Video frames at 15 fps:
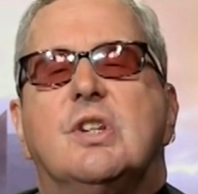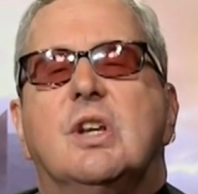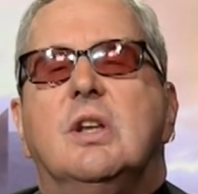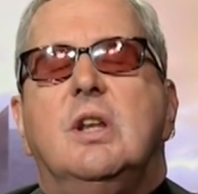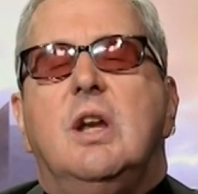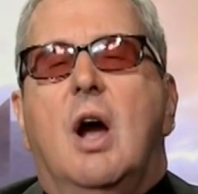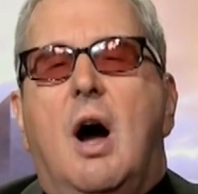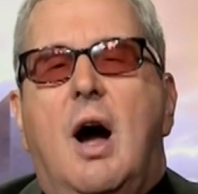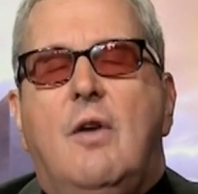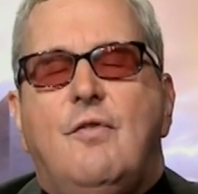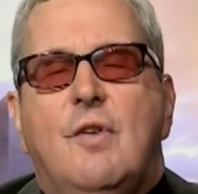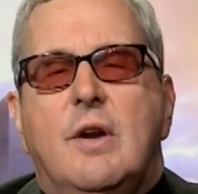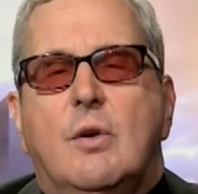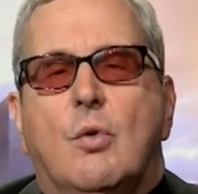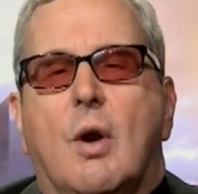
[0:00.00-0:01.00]
is in the
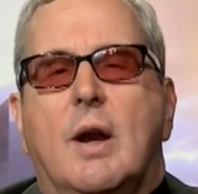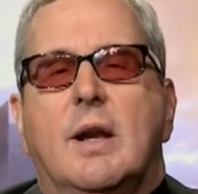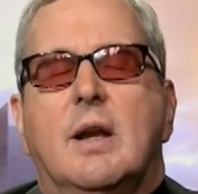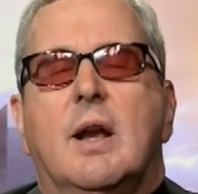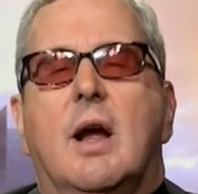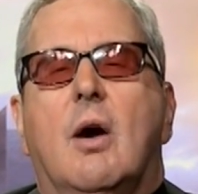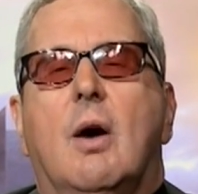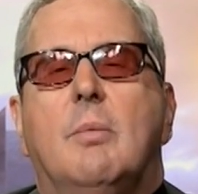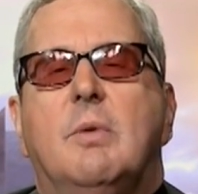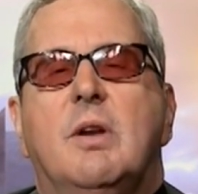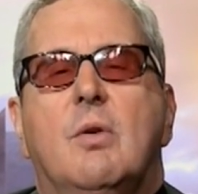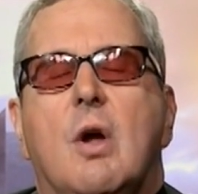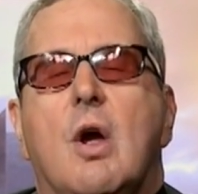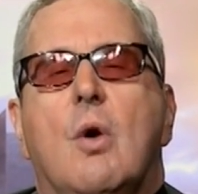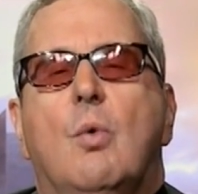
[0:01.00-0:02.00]
offing right now. I
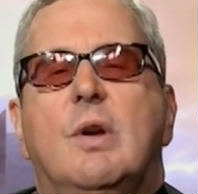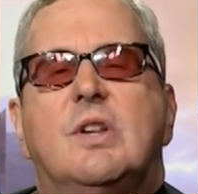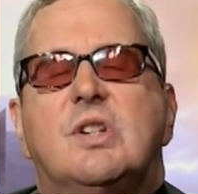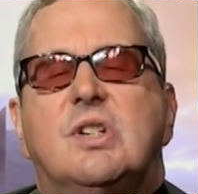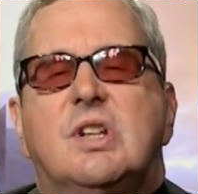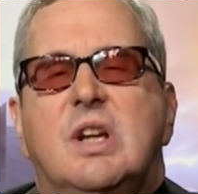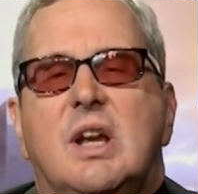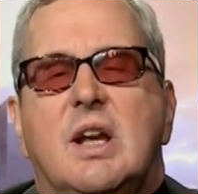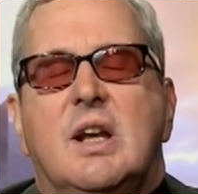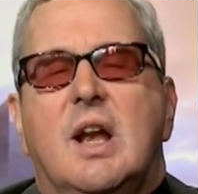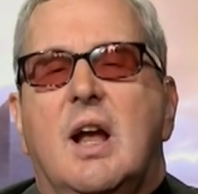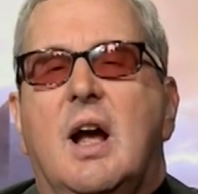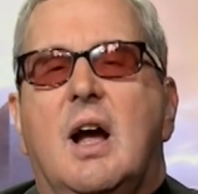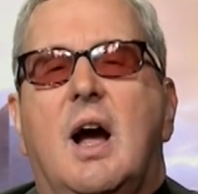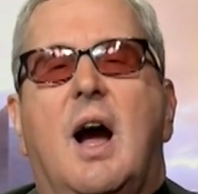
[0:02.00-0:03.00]
mean, we see it,
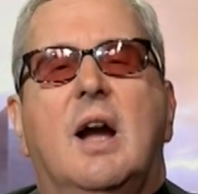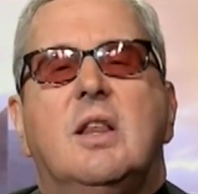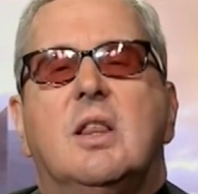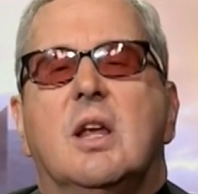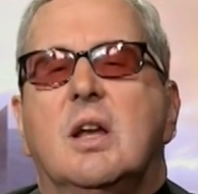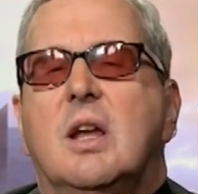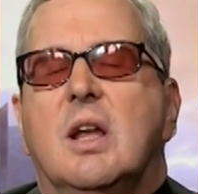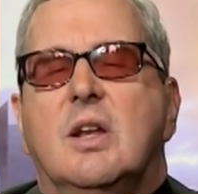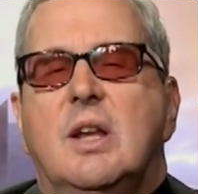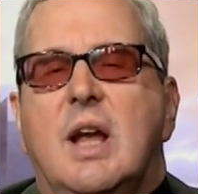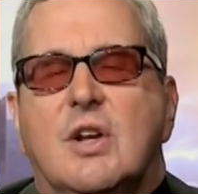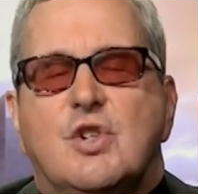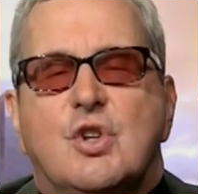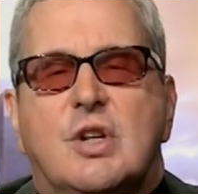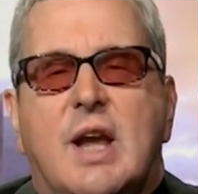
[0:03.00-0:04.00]
I think, in the
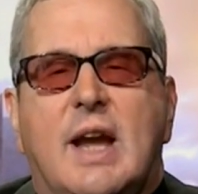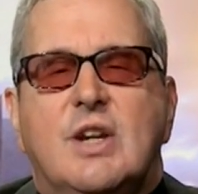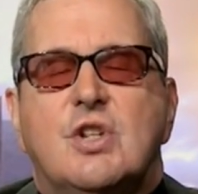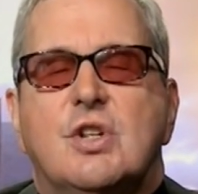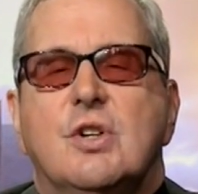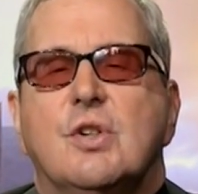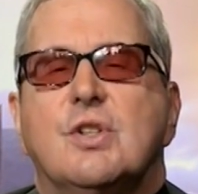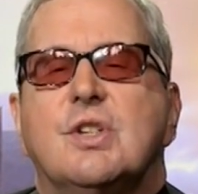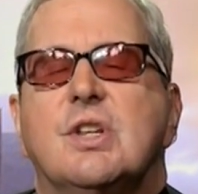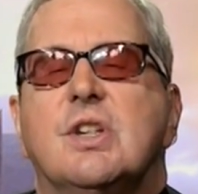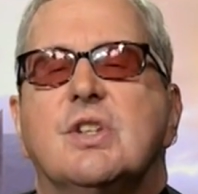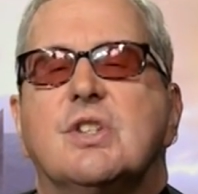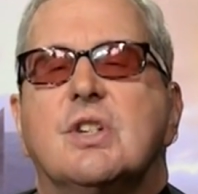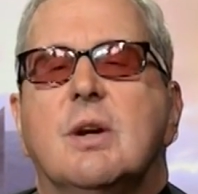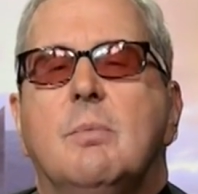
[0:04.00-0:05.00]
educational
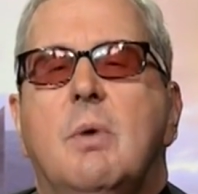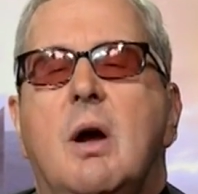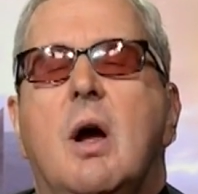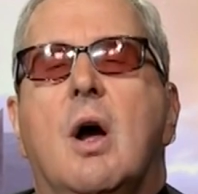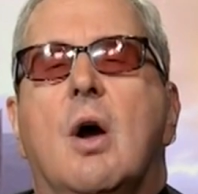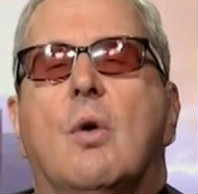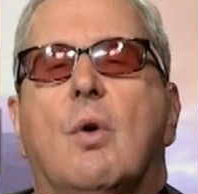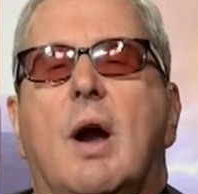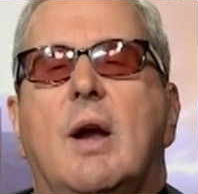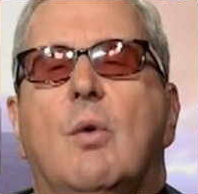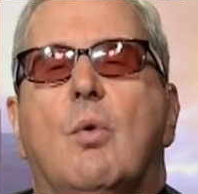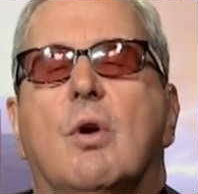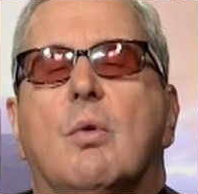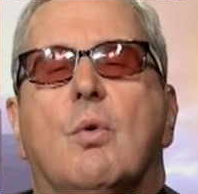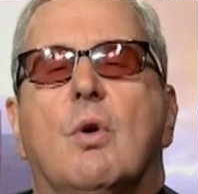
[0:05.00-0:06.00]
system,
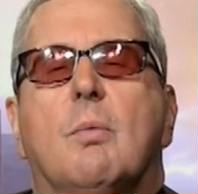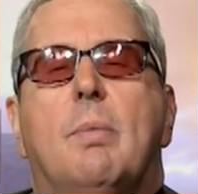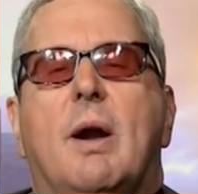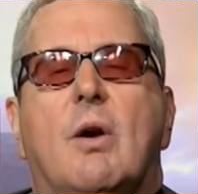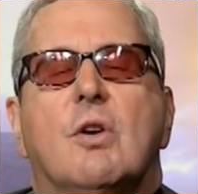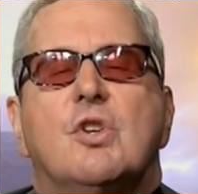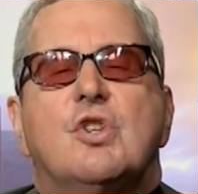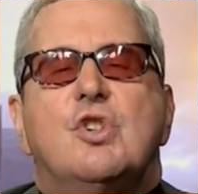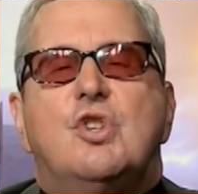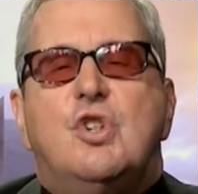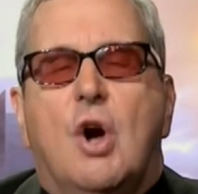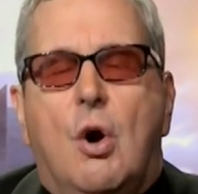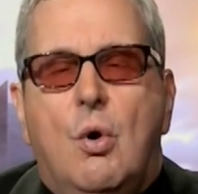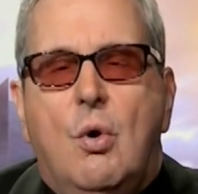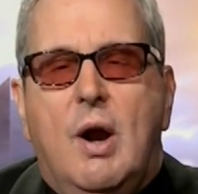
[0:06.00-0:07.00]
right, where parents
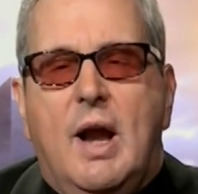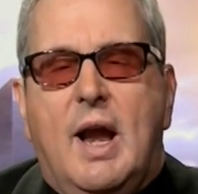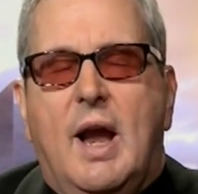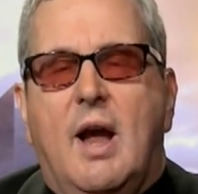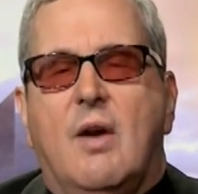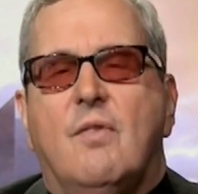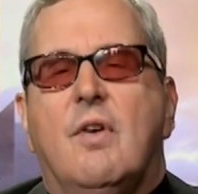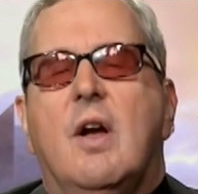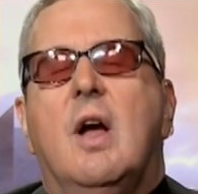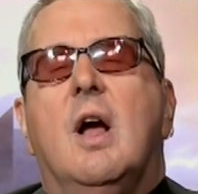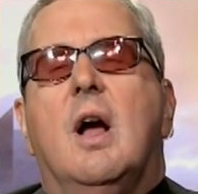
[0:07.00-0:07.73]
don't have,